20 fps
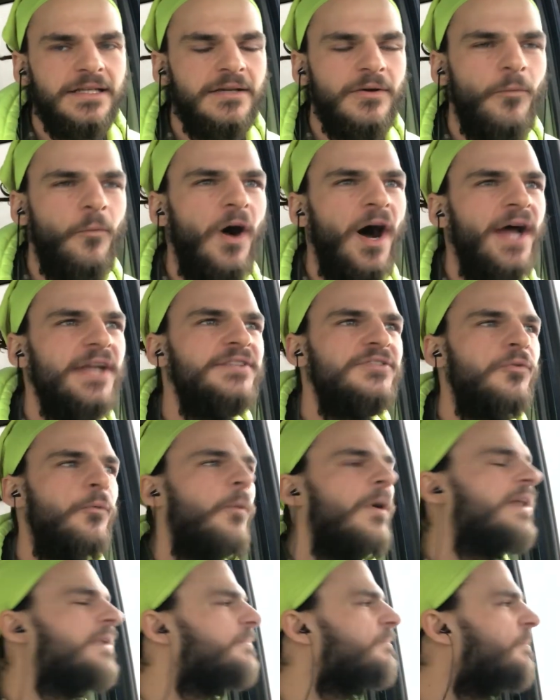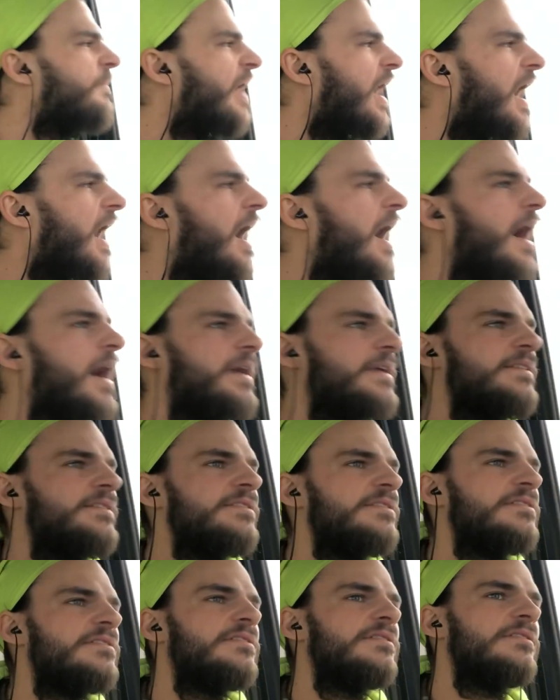Why Twin
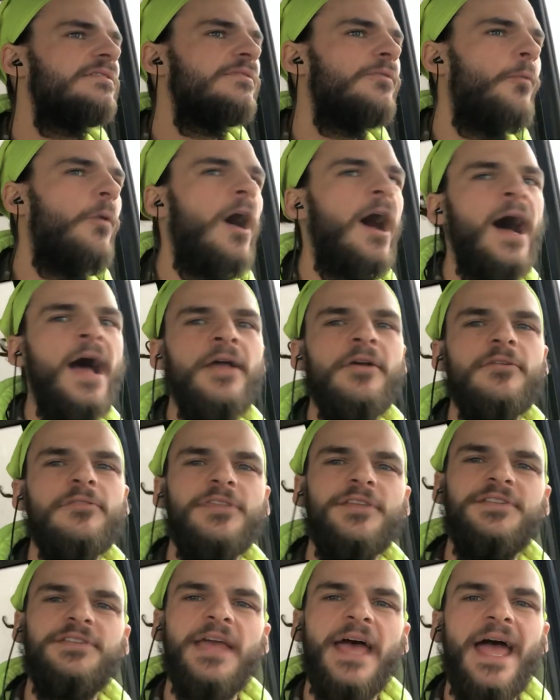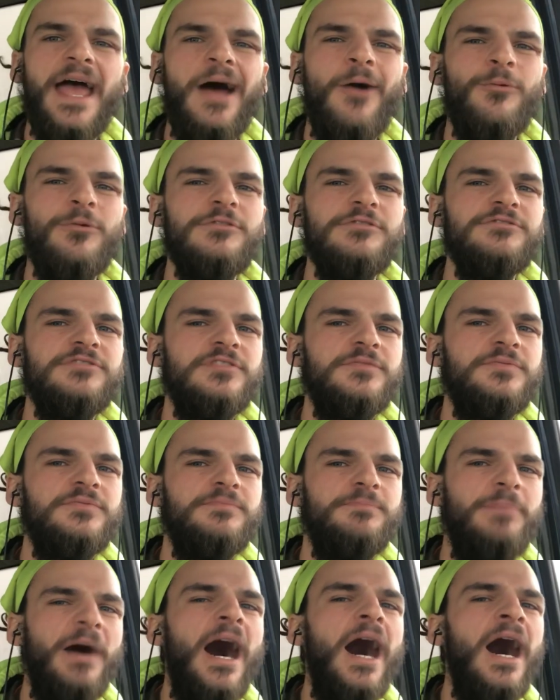Pines? Why are the towers
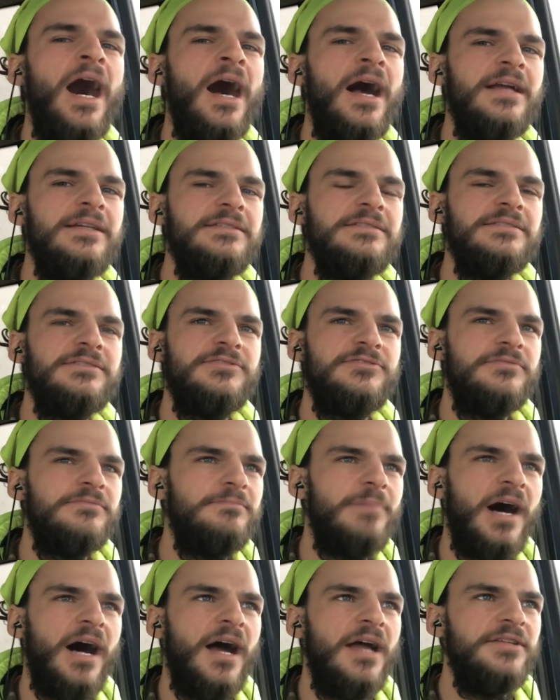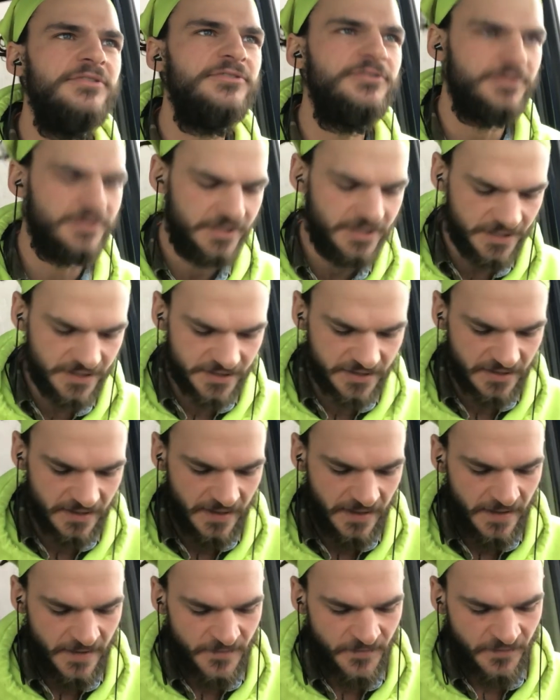pine trees?
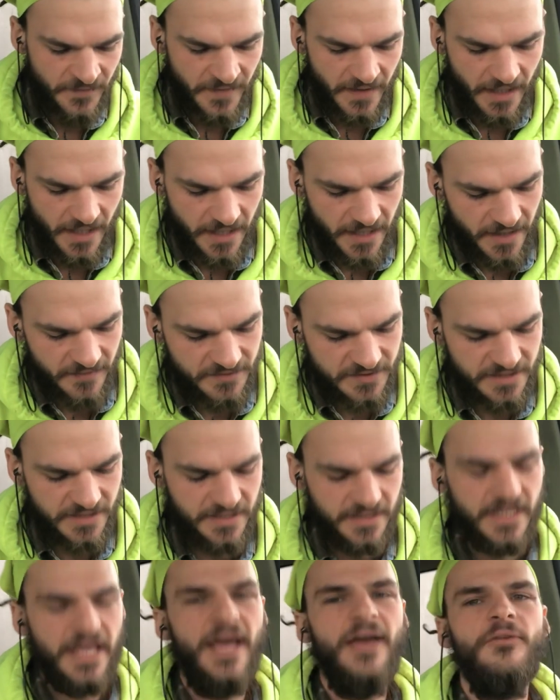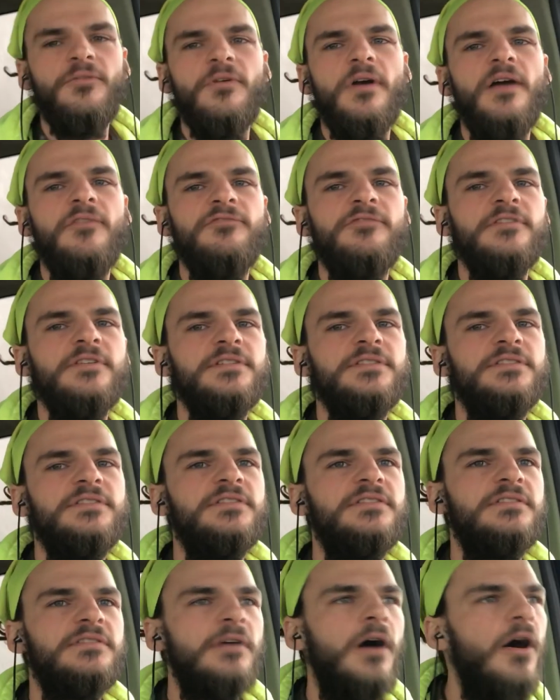And I've seen that
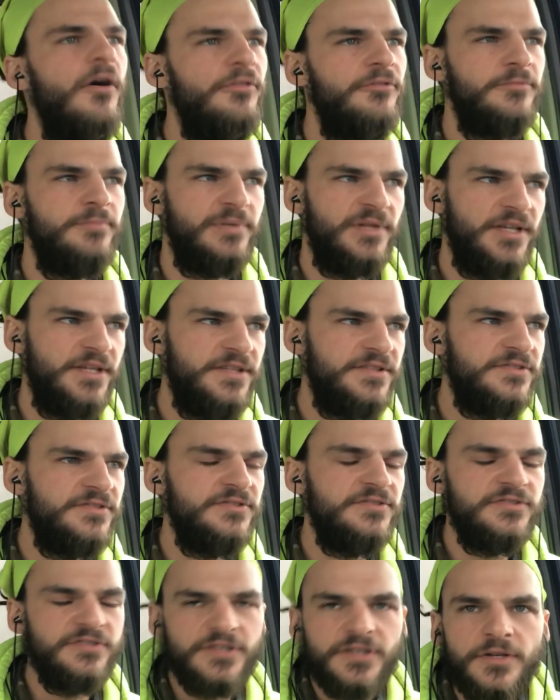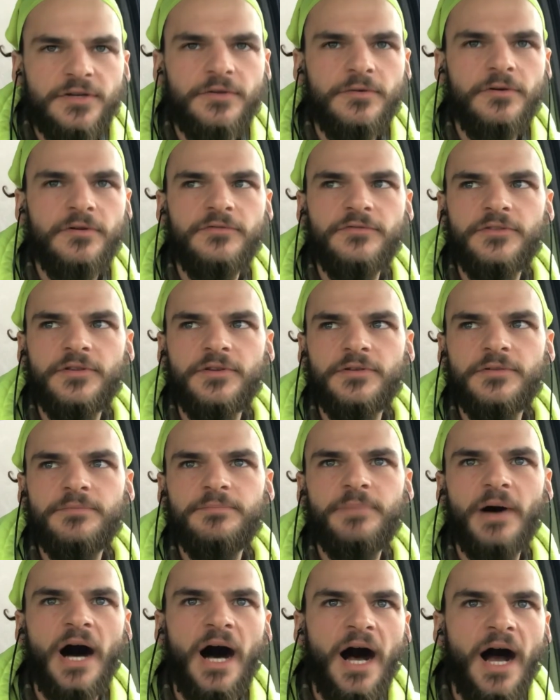referenced other places too, of the
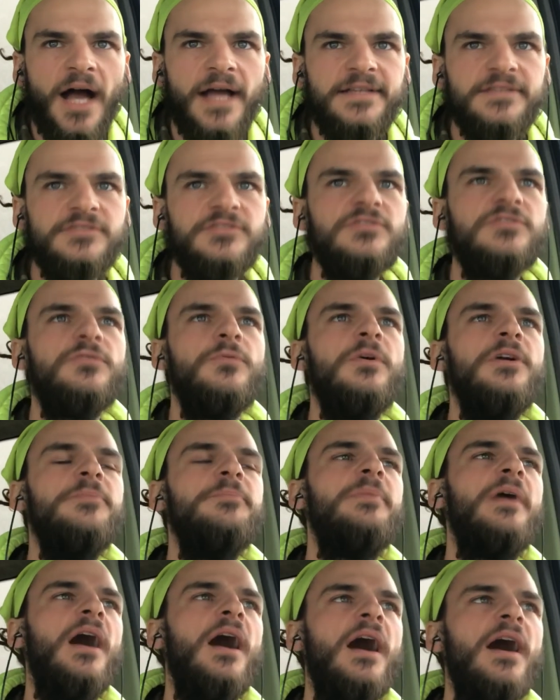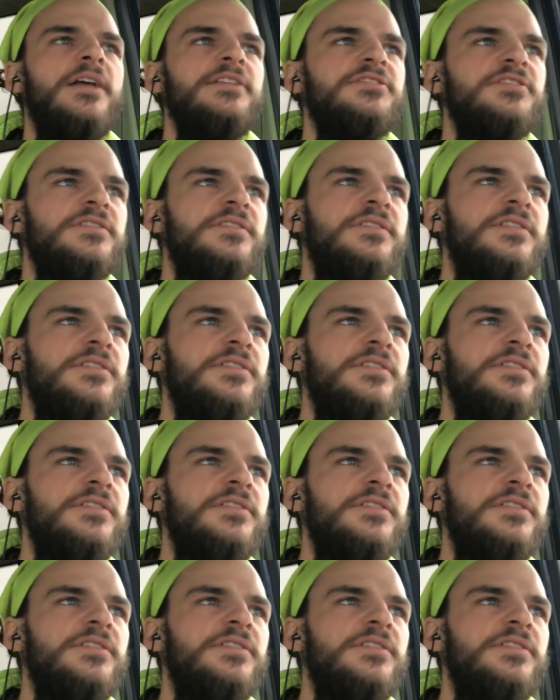pines, Twin Pines,